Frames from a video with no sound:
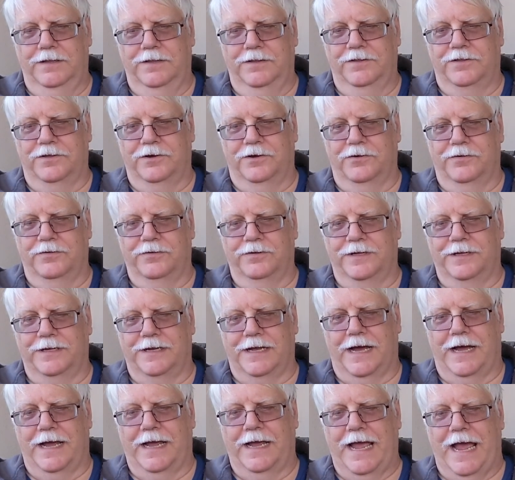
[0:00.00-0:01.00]
Though
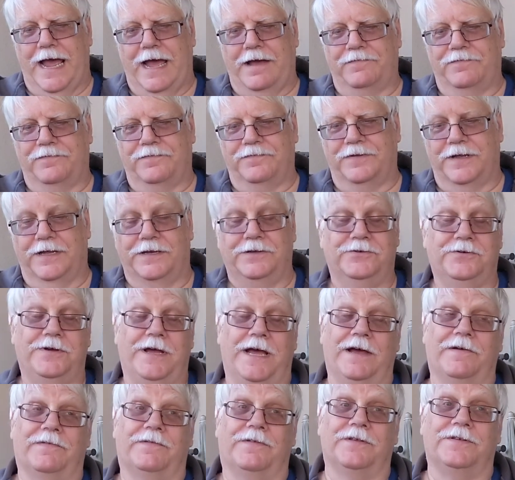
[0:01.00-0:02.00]
I do
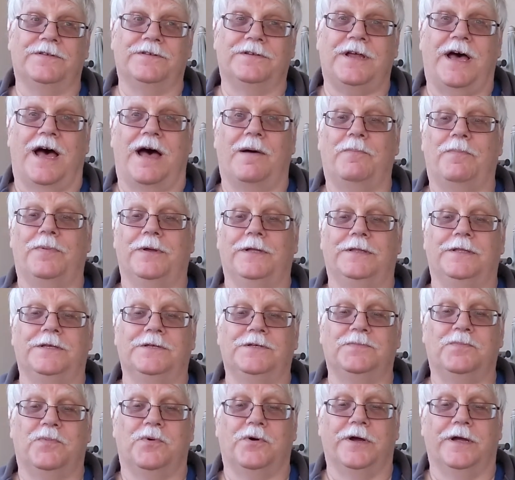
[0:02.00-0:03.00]
have to stop at
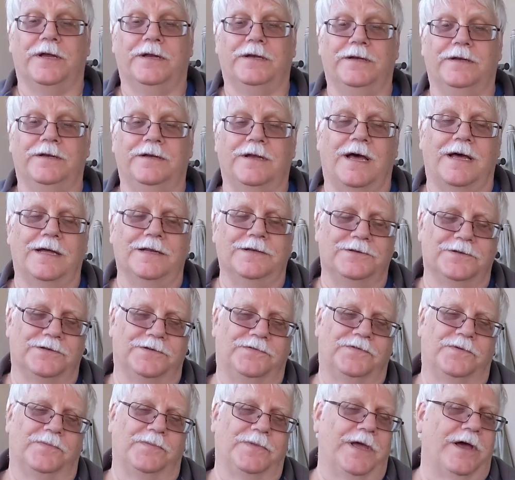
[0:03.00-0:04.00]
this point, not
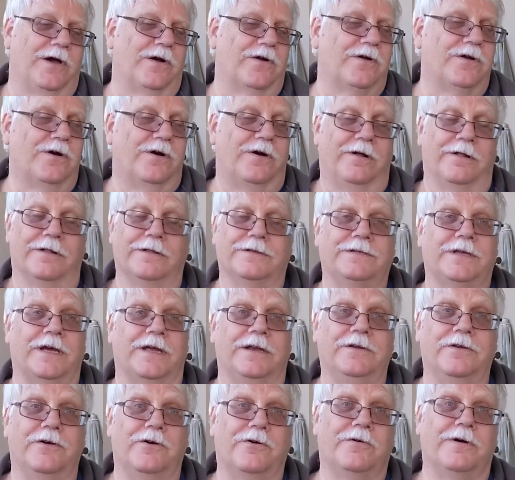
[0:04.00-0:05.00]
just from the alcohol, as I
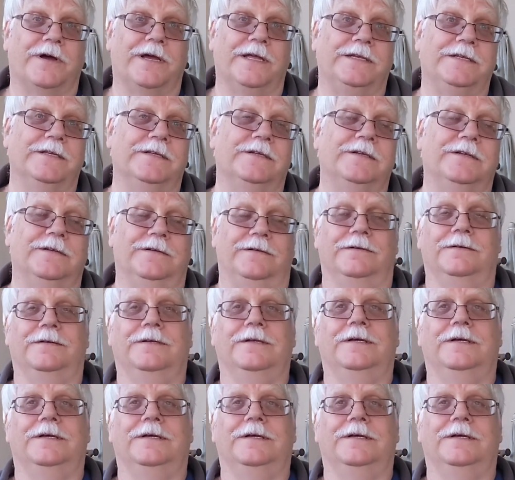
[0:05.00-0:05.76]
know I didn't